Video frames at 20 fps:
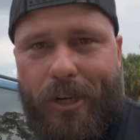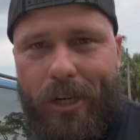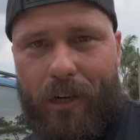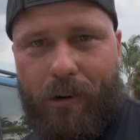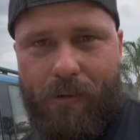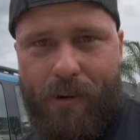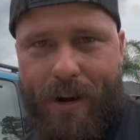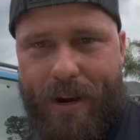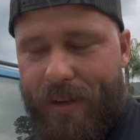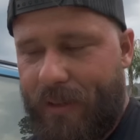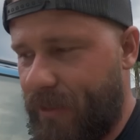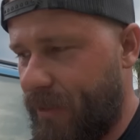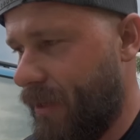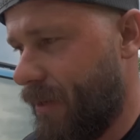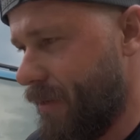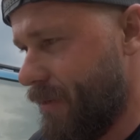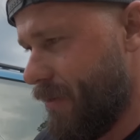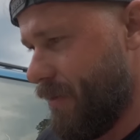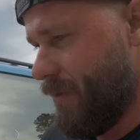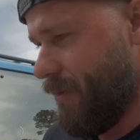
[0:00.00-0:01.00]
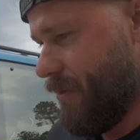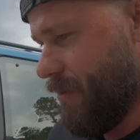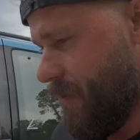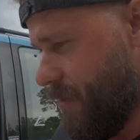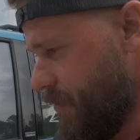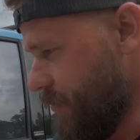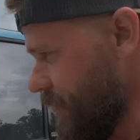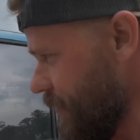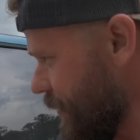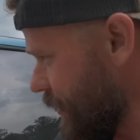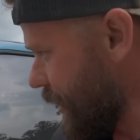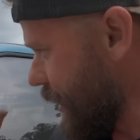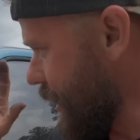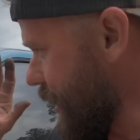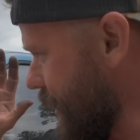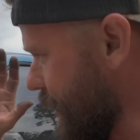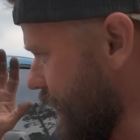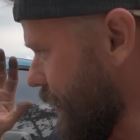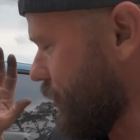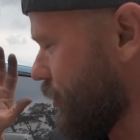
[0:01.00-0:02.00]
degrees.
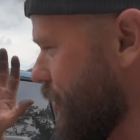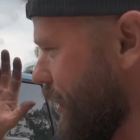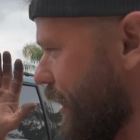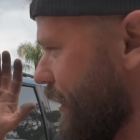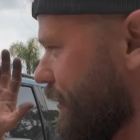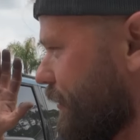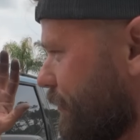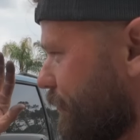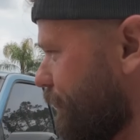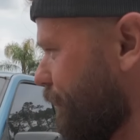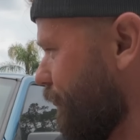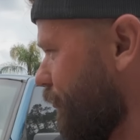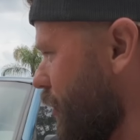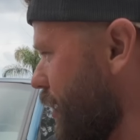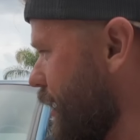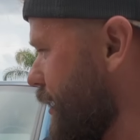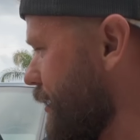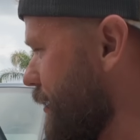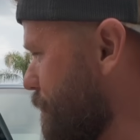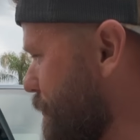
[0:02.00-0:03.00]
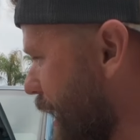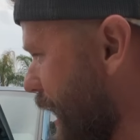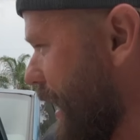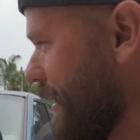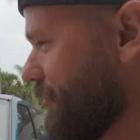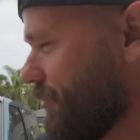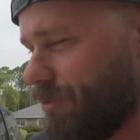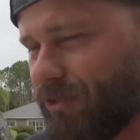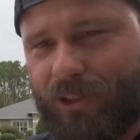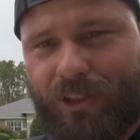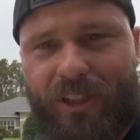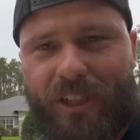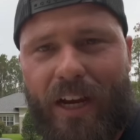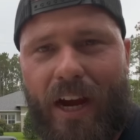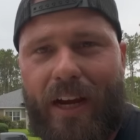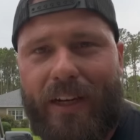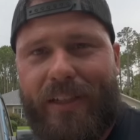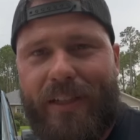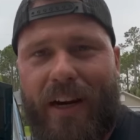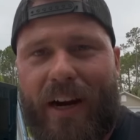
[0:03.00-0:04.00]
And I checked the front passenger
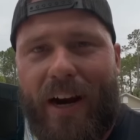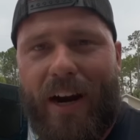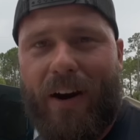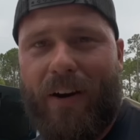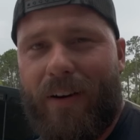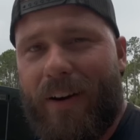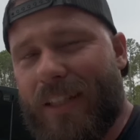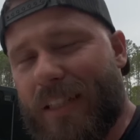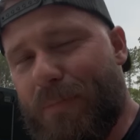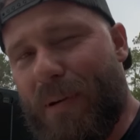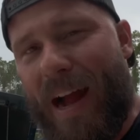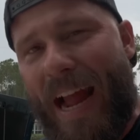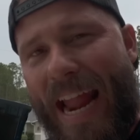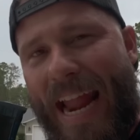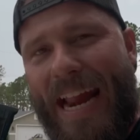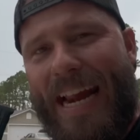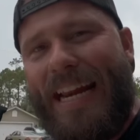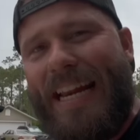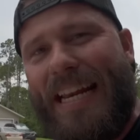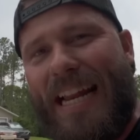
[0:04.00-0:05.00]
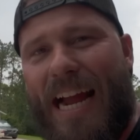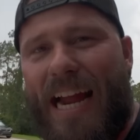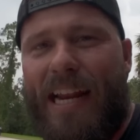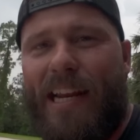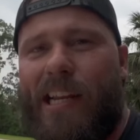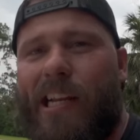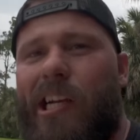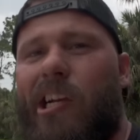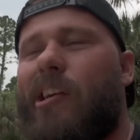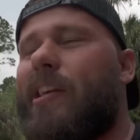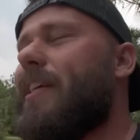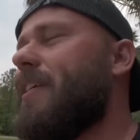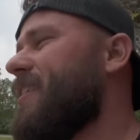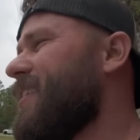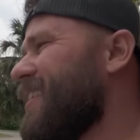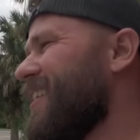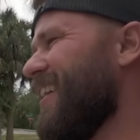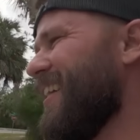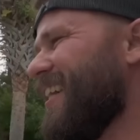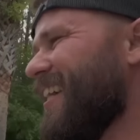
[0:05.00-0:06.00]
side tire and it's about 89
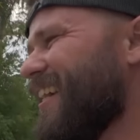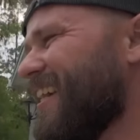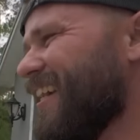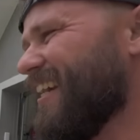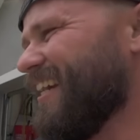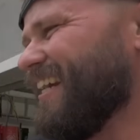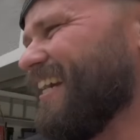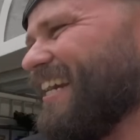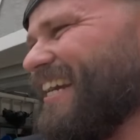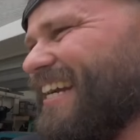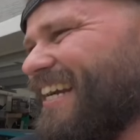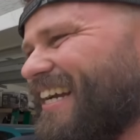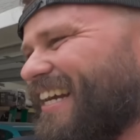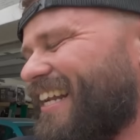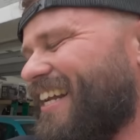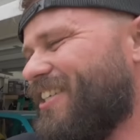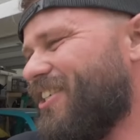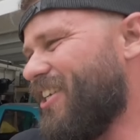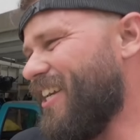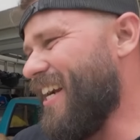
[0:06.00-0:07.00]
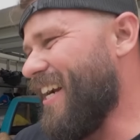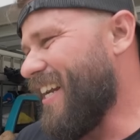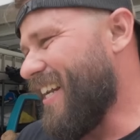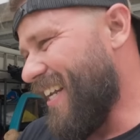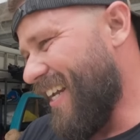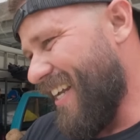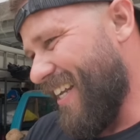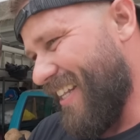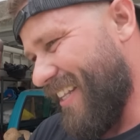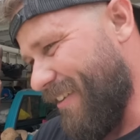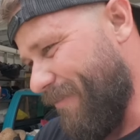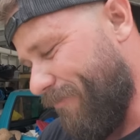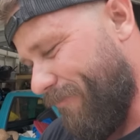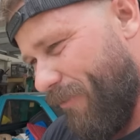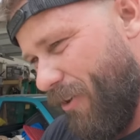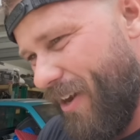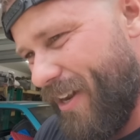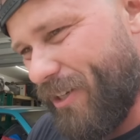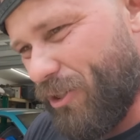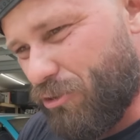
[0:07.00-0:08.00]
degrees. And I checked the
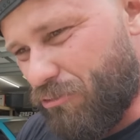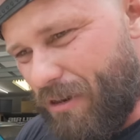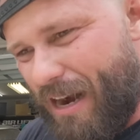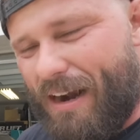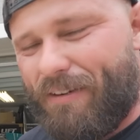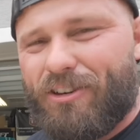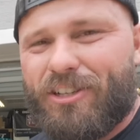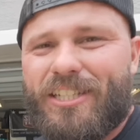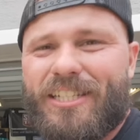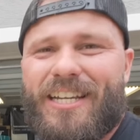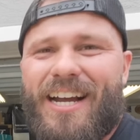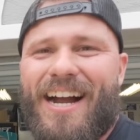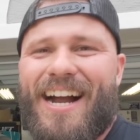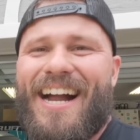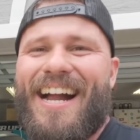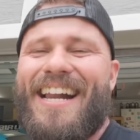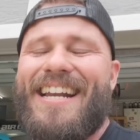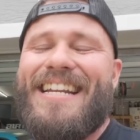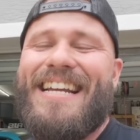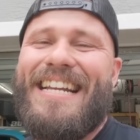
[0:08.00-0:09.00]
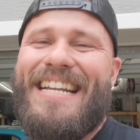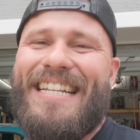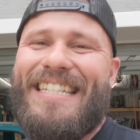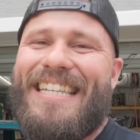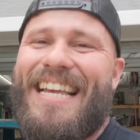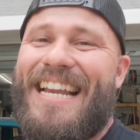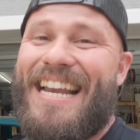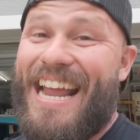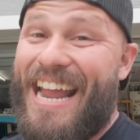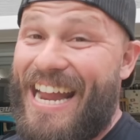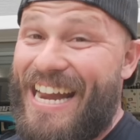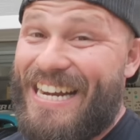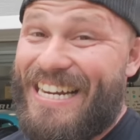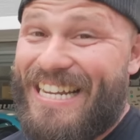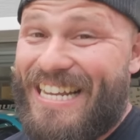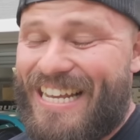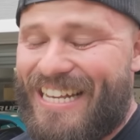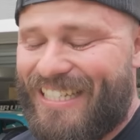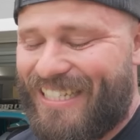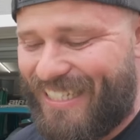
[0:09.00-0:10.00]
front driver's side and it's at
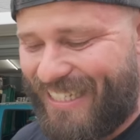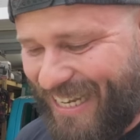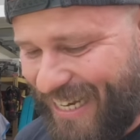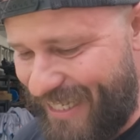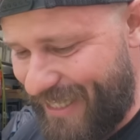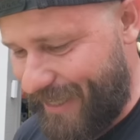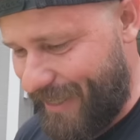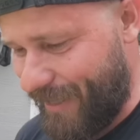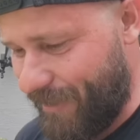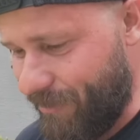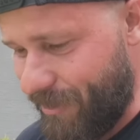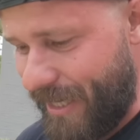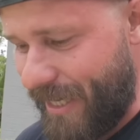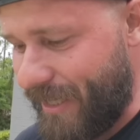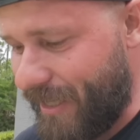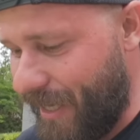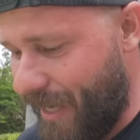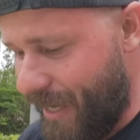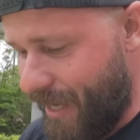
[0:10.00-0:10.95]
86 degrees.